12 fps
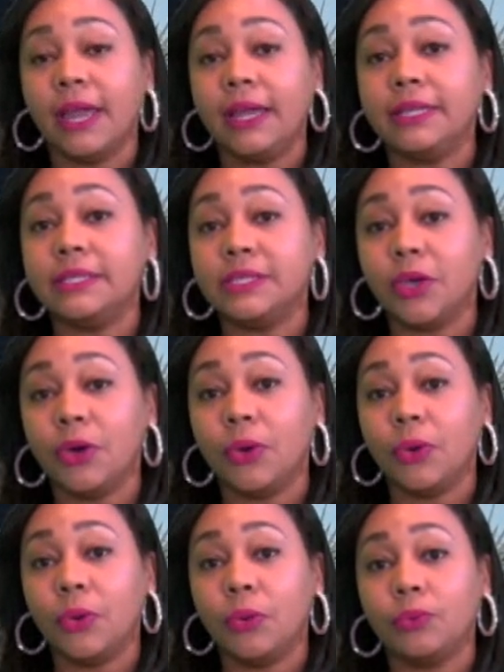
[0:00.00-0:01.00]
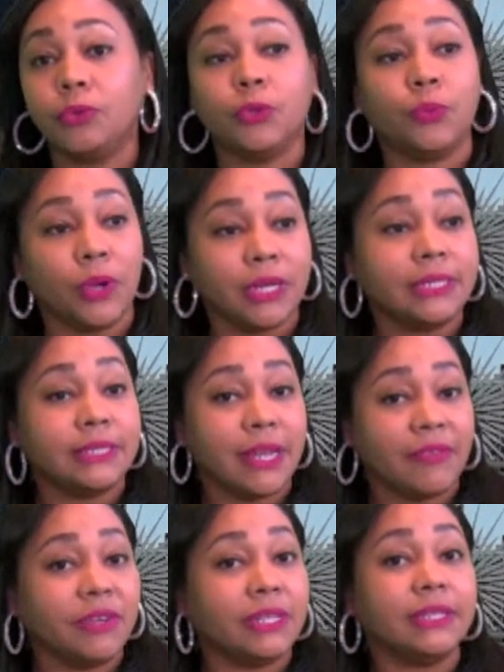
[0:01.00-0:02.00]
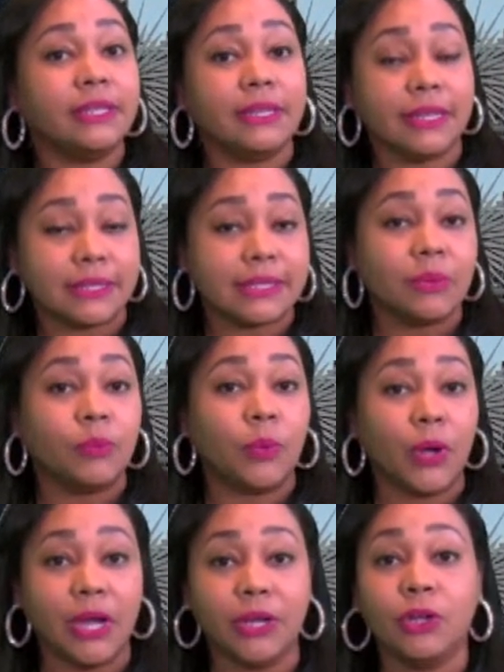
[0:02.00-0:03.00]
And so you want to definitely get someone